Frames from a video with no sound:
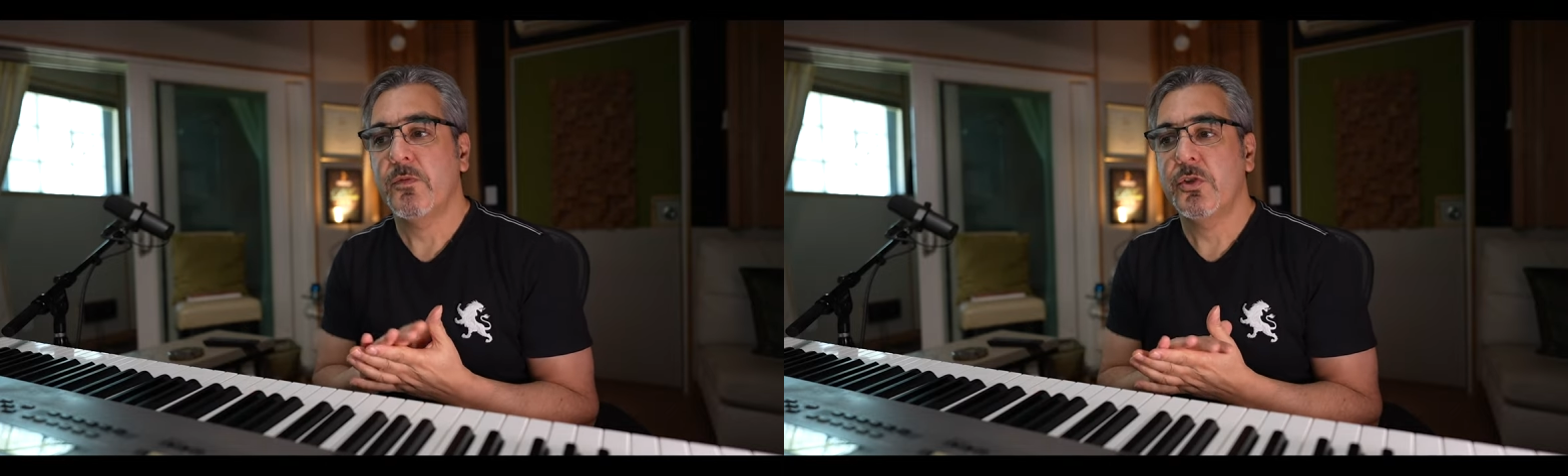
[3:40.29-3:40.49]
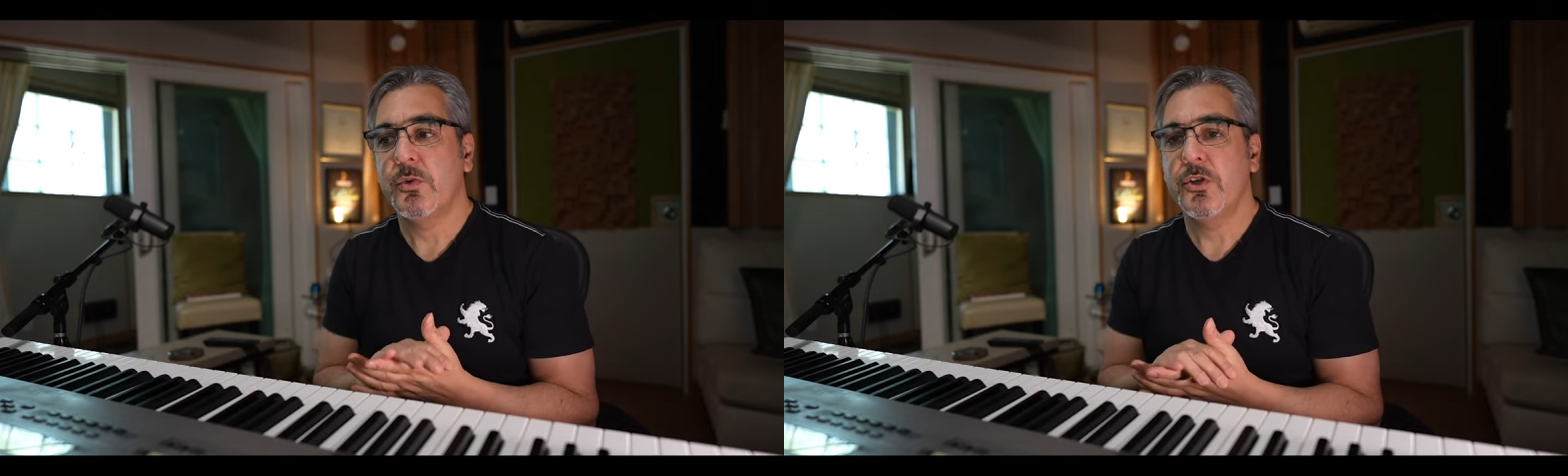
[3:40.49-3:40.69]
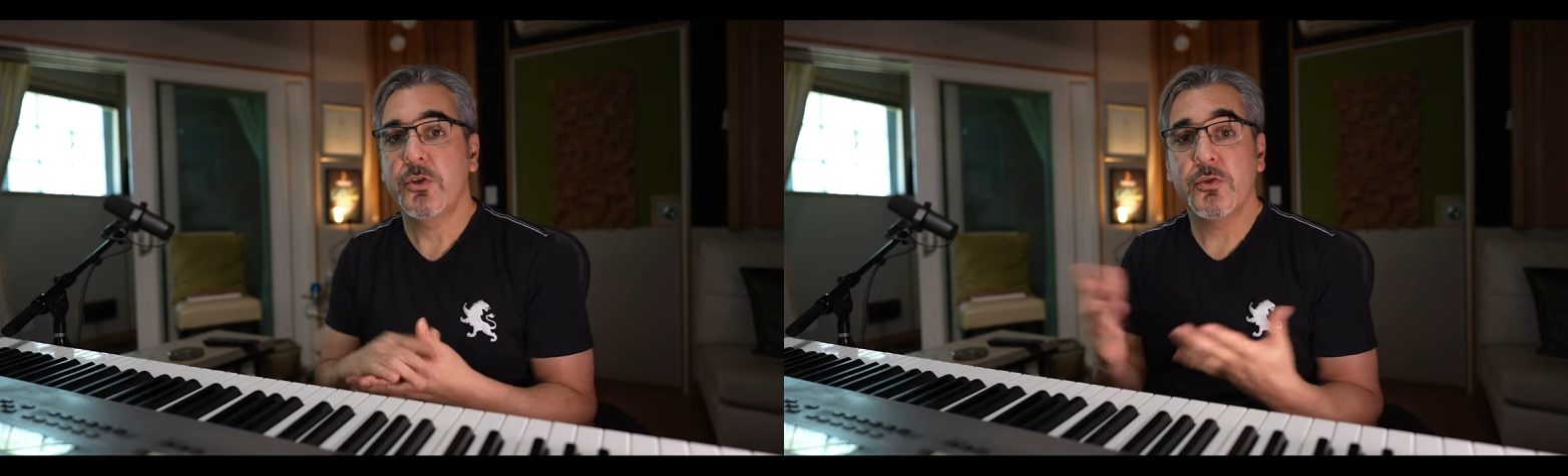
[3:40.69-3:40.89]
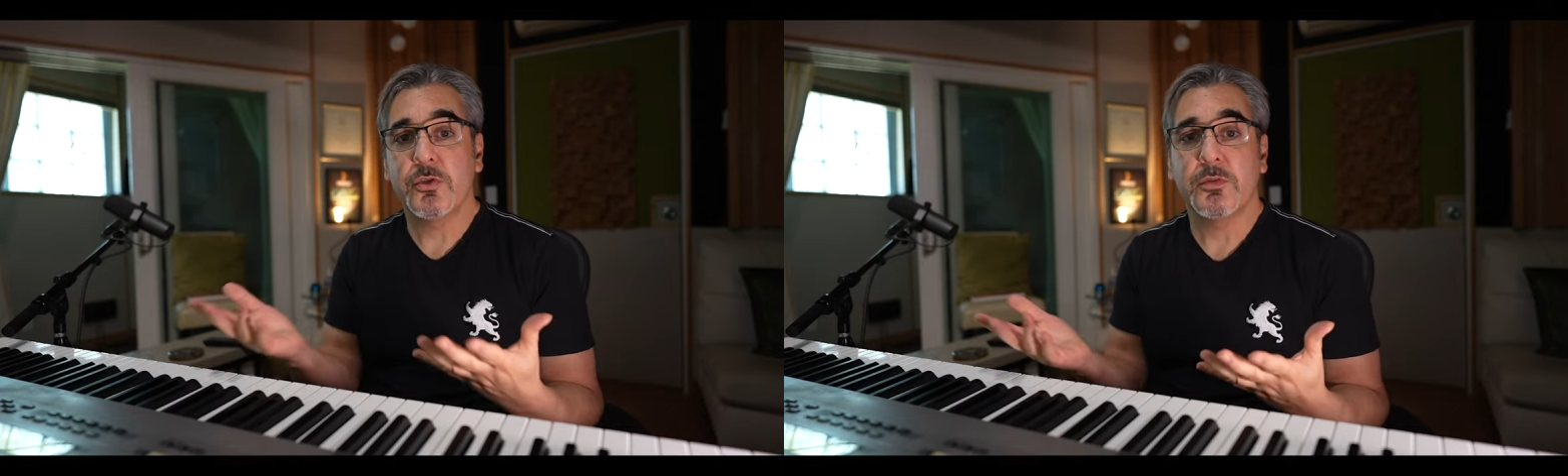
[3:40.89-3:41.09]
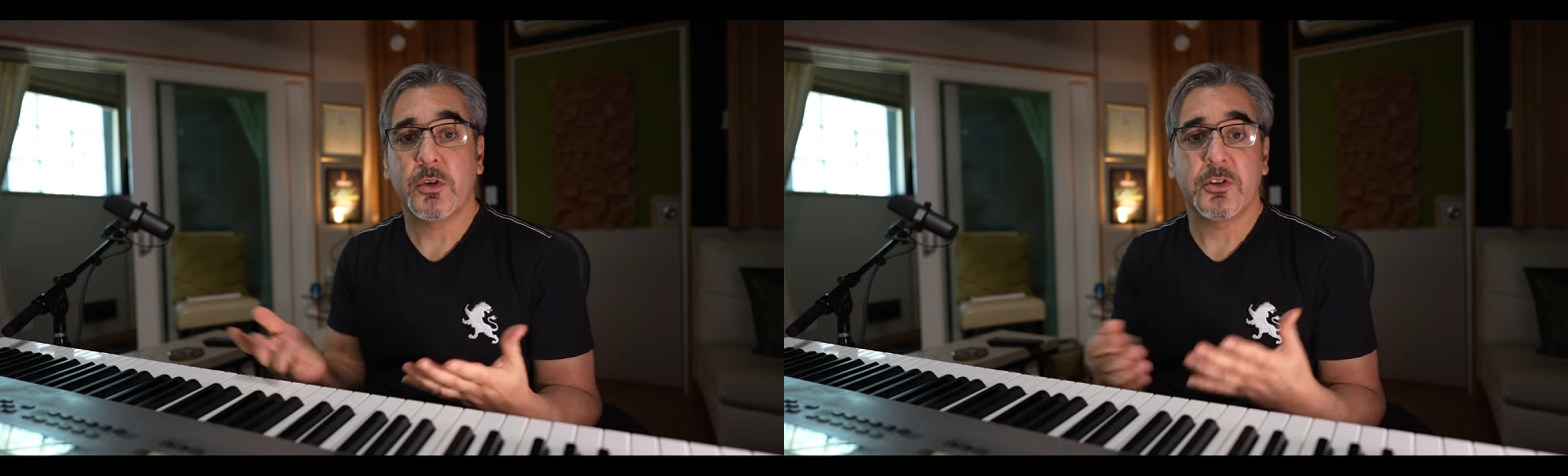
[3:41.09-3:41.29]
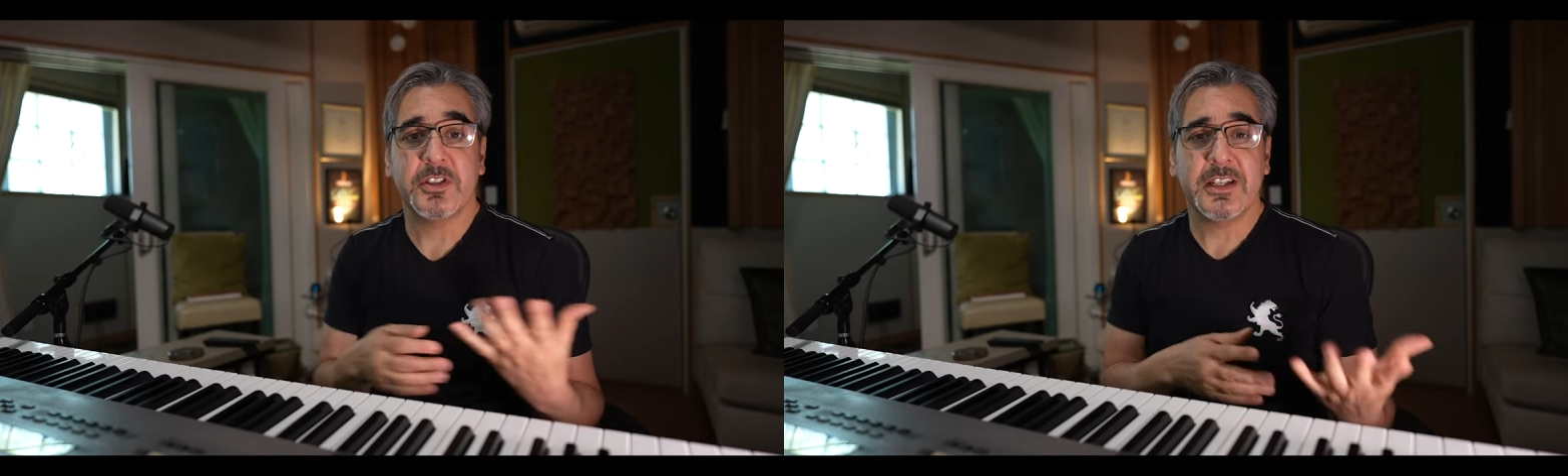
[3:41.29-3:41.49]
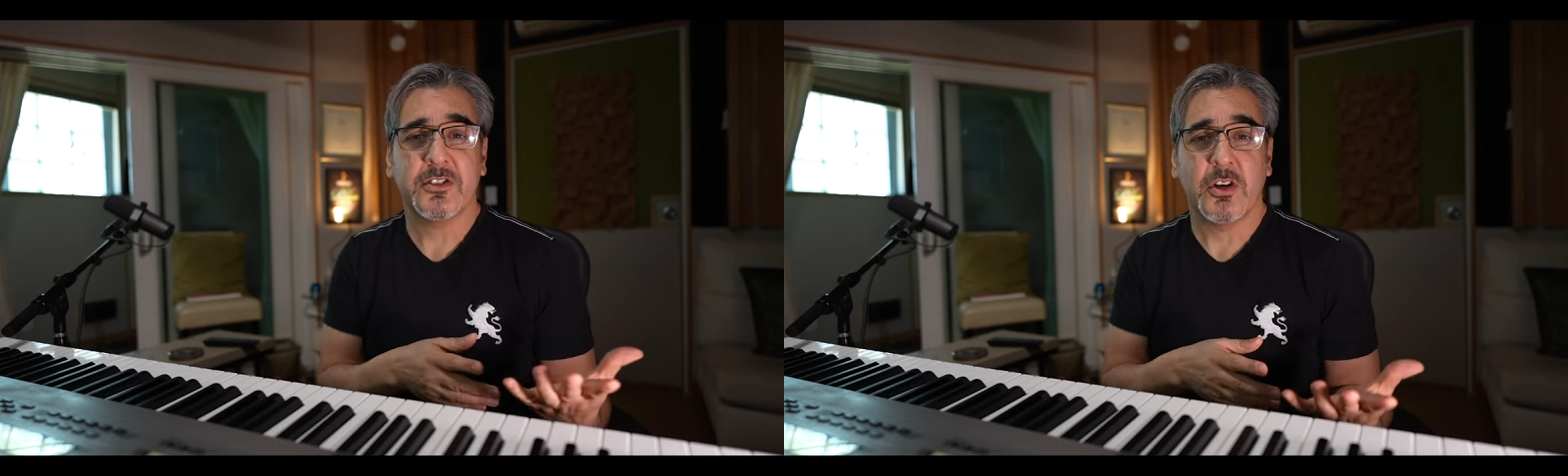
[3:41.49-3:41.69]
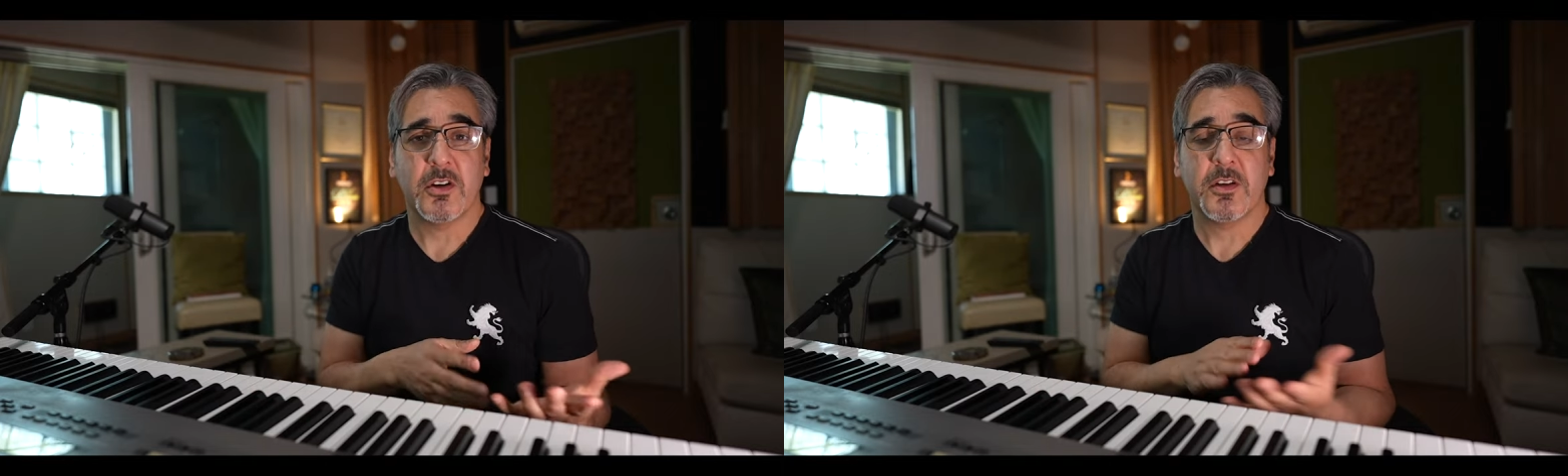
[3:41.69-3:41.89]
to YouTube or
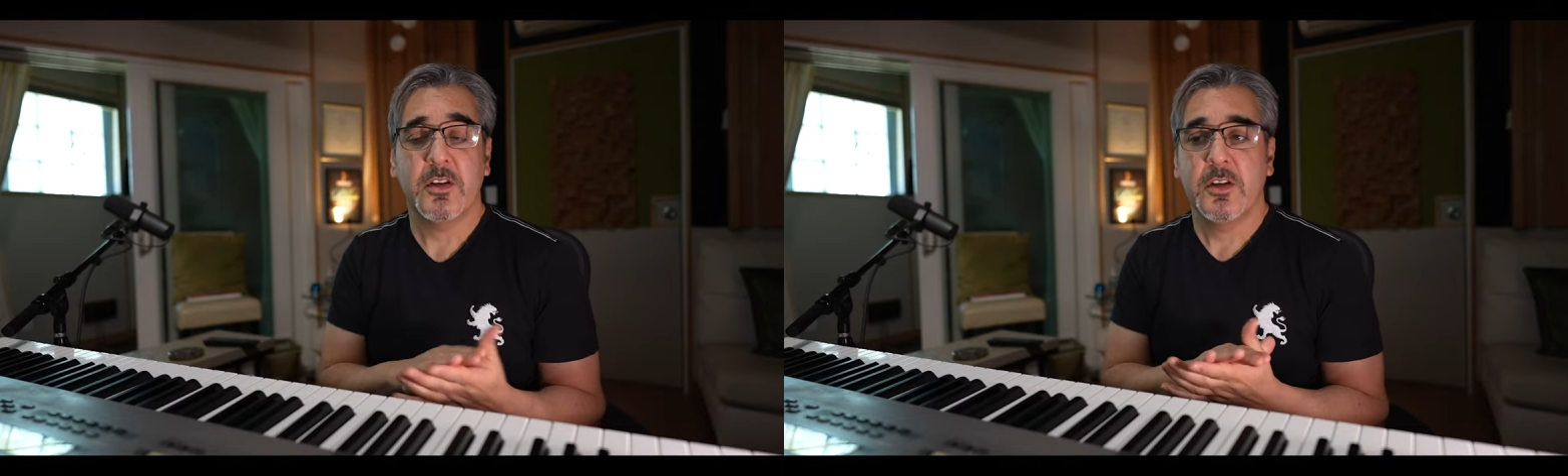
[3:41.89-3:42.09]
TikTok,